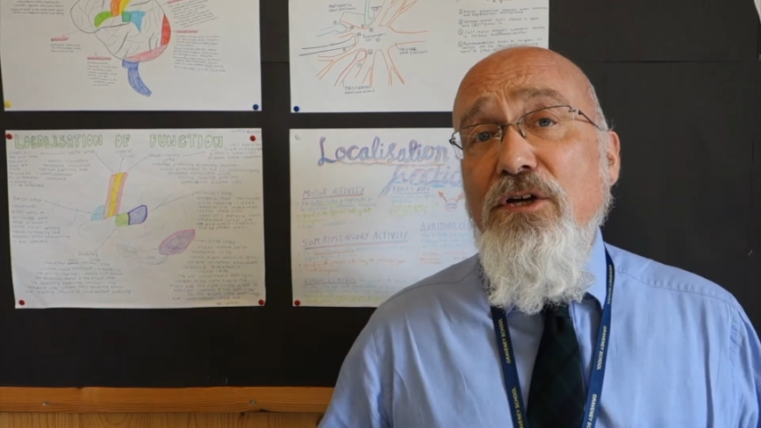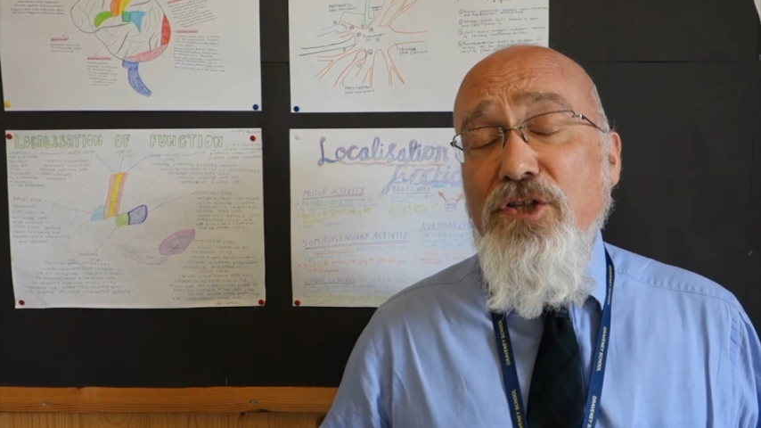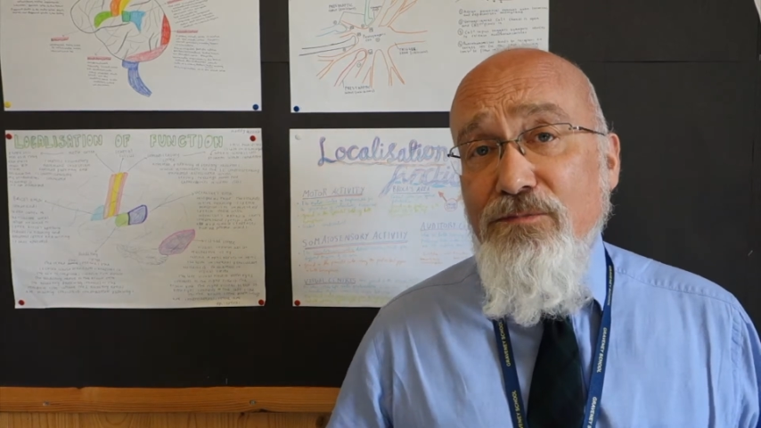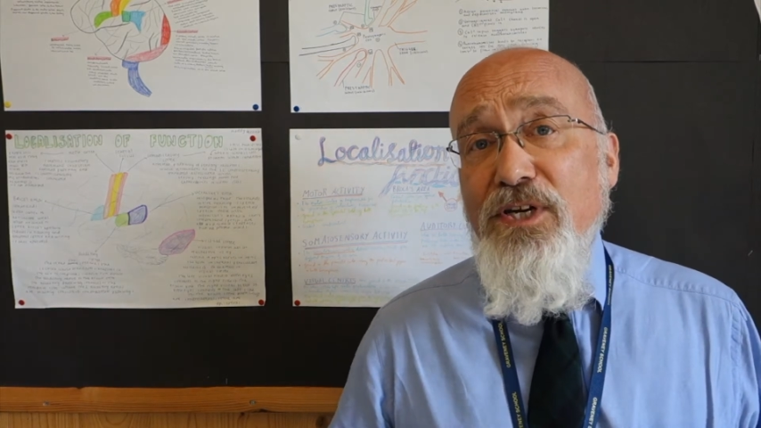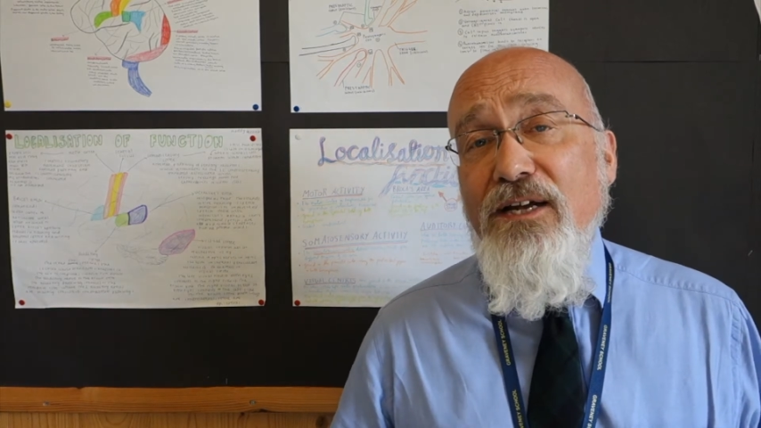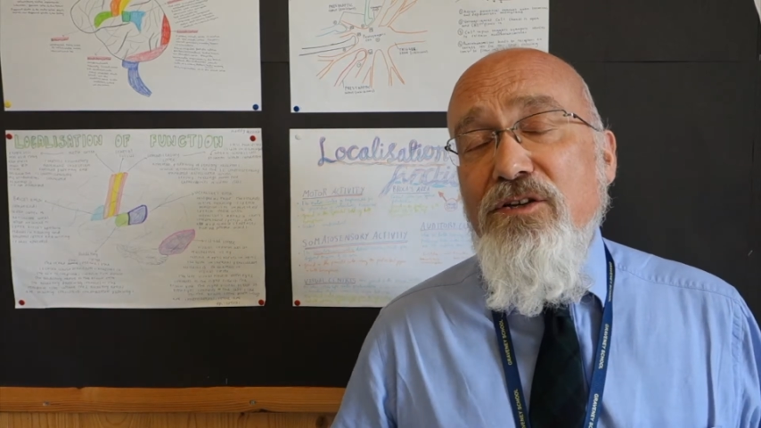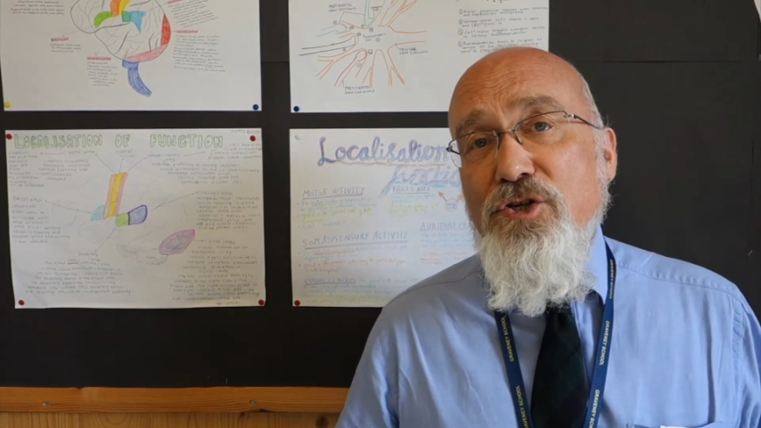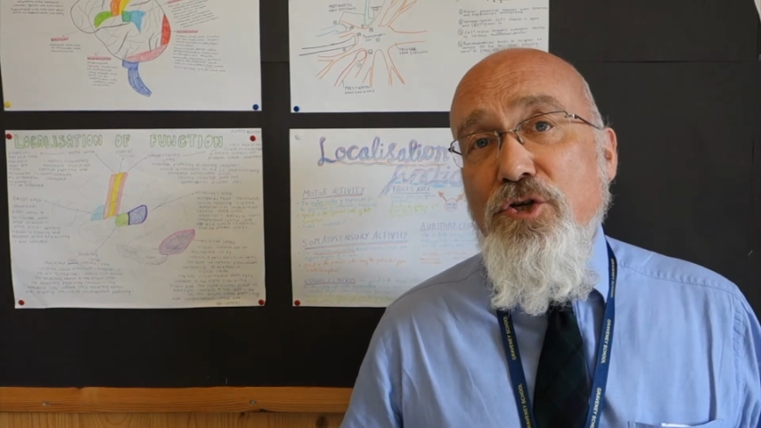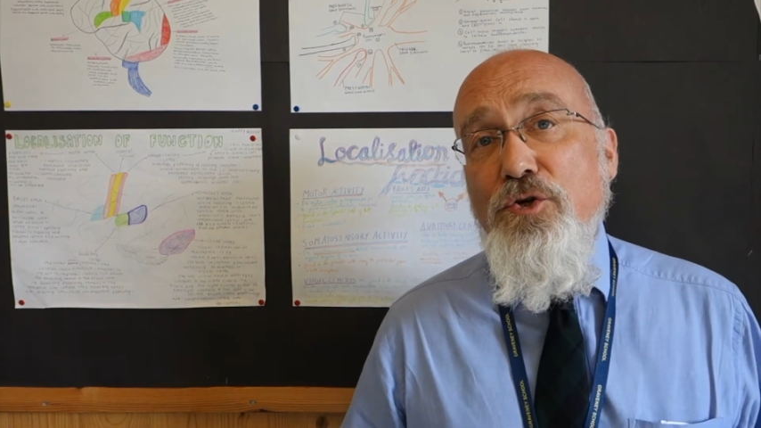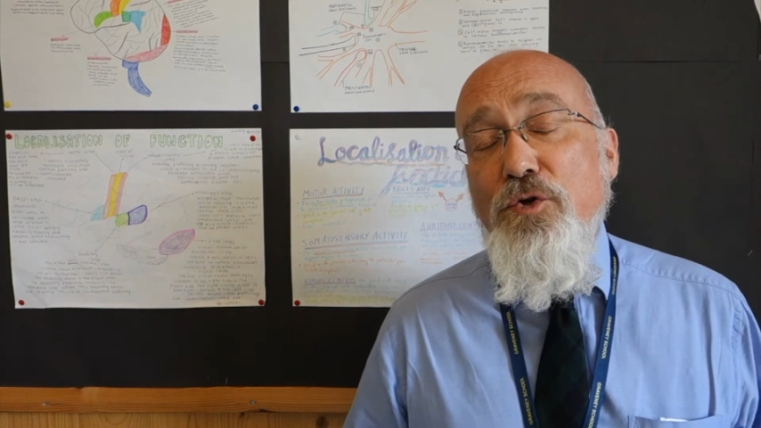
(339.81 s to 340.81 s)
subject
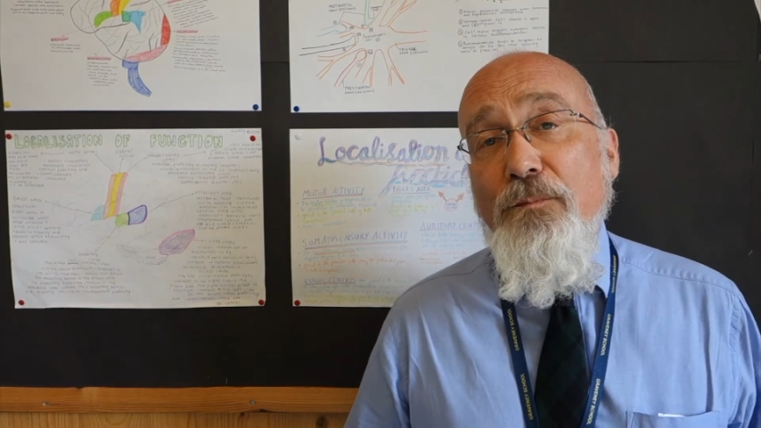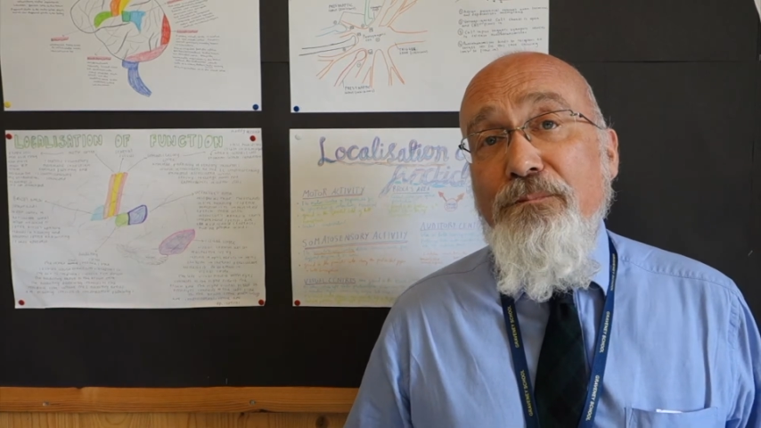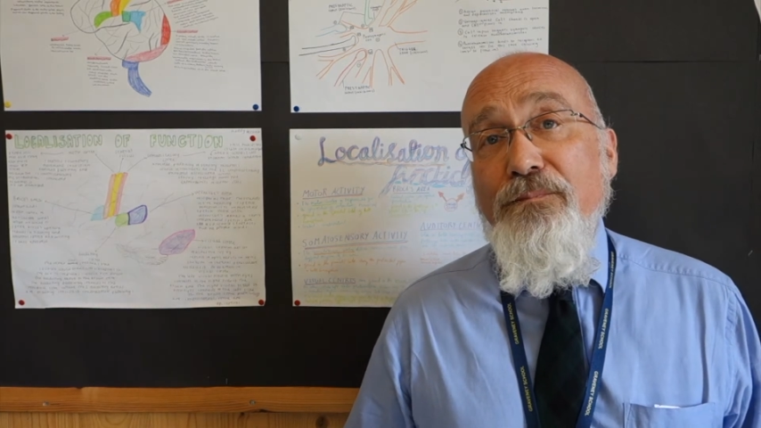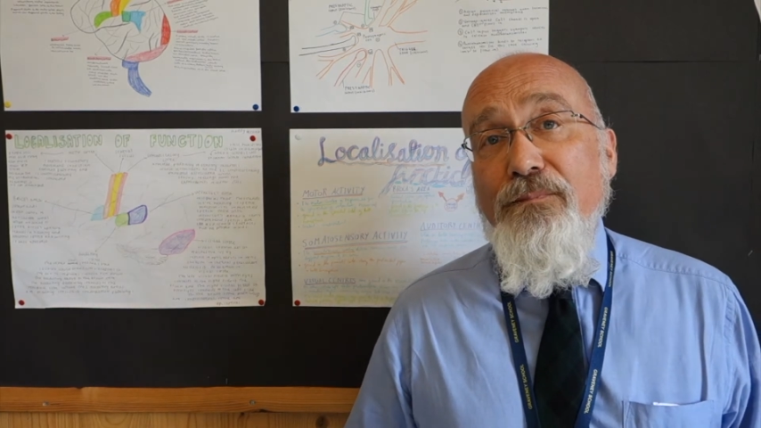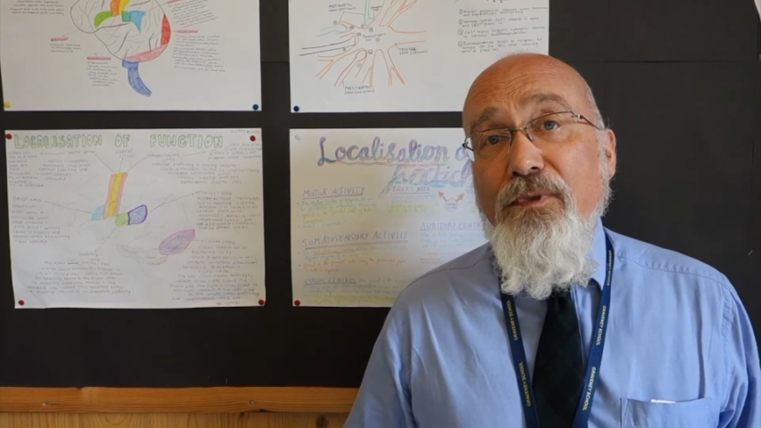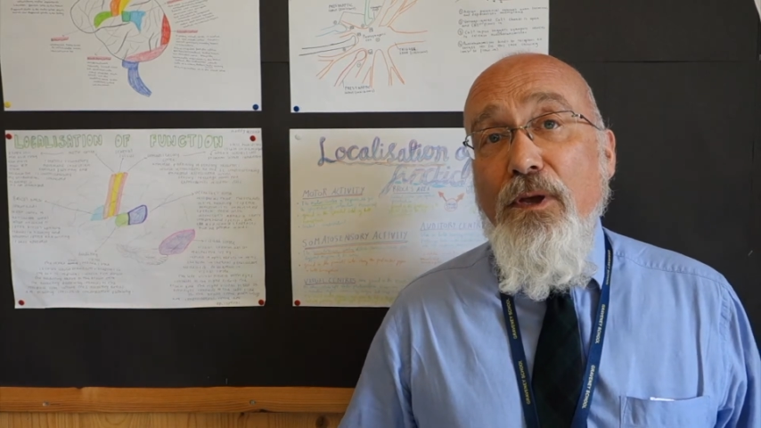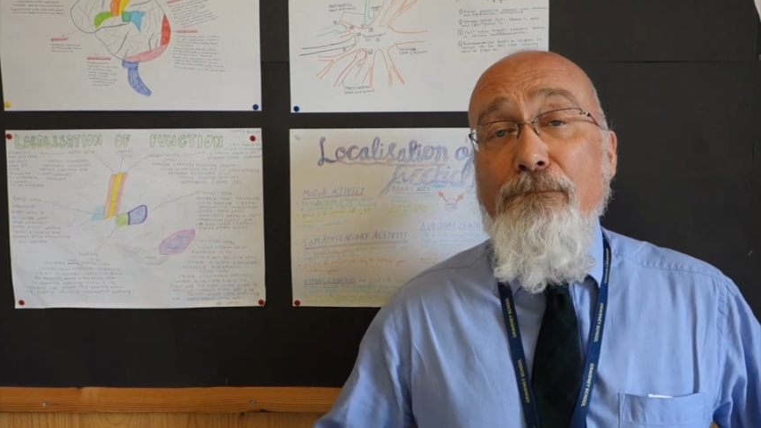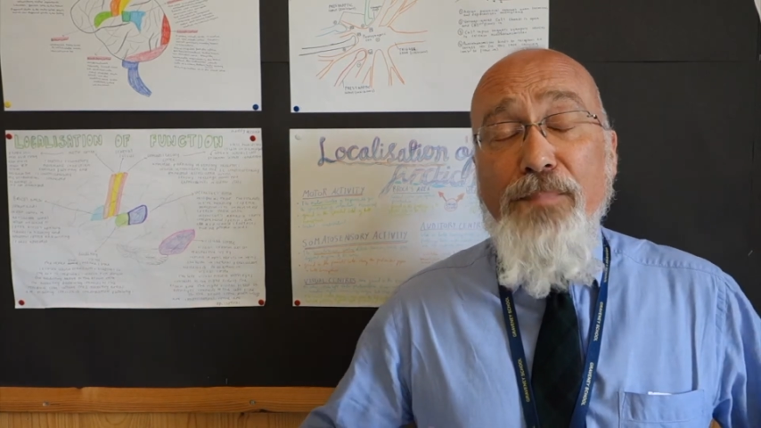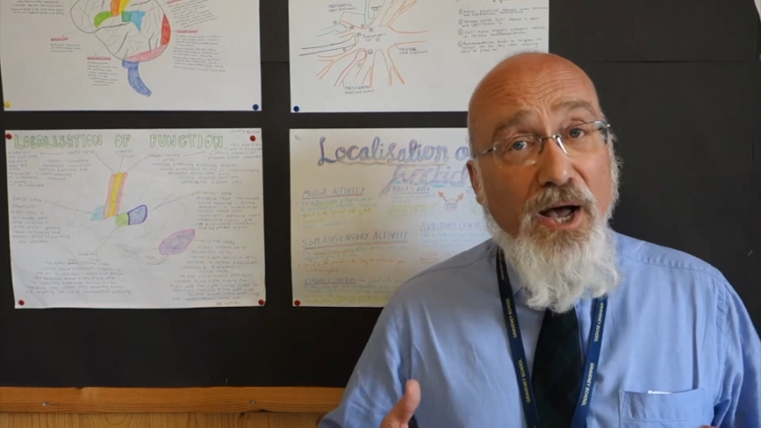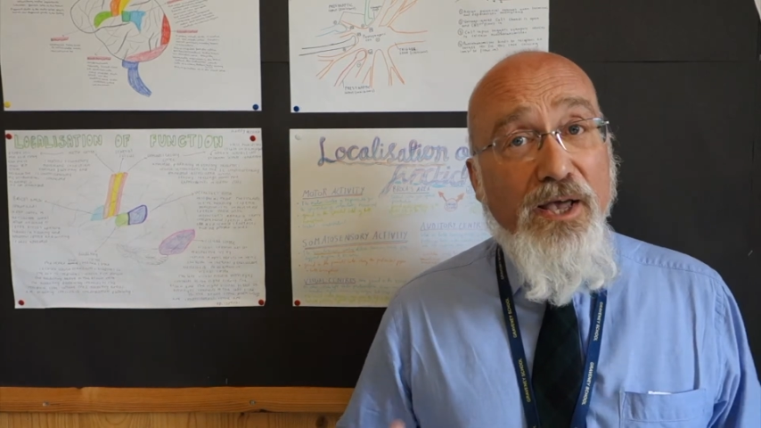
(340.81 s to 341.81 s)
to
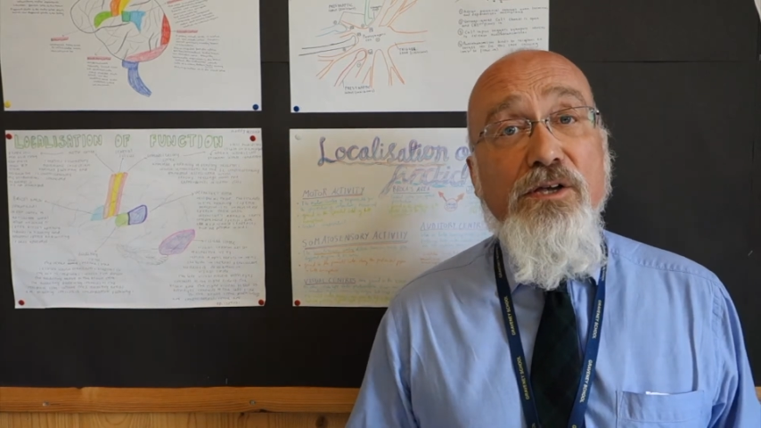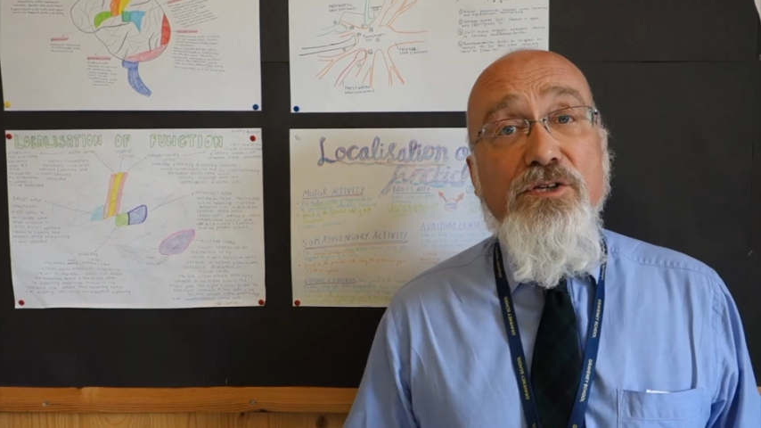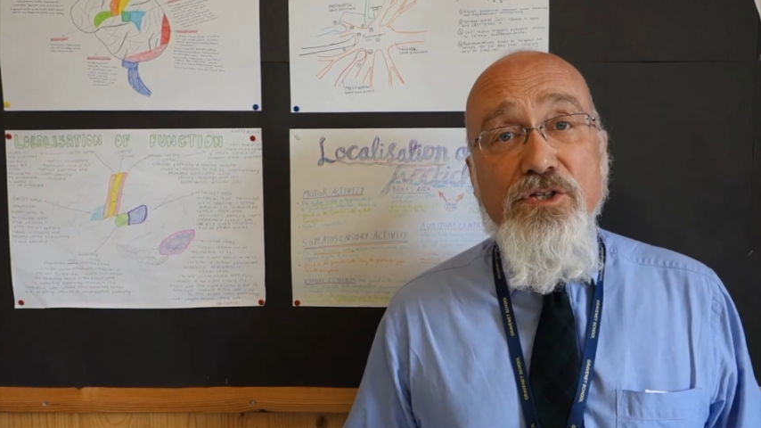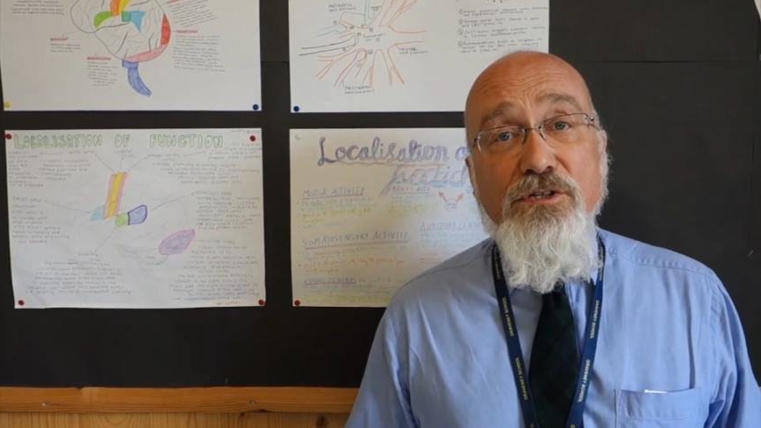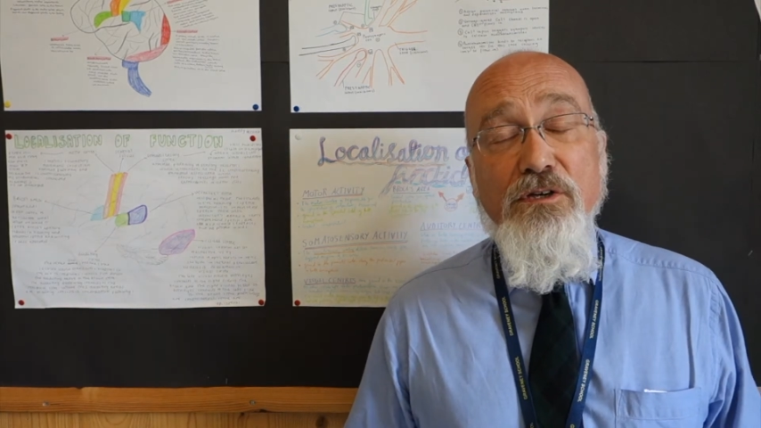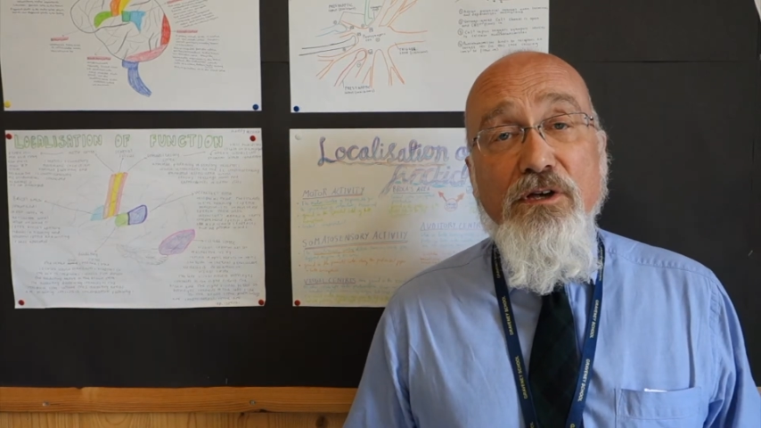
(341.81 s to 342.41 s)
bias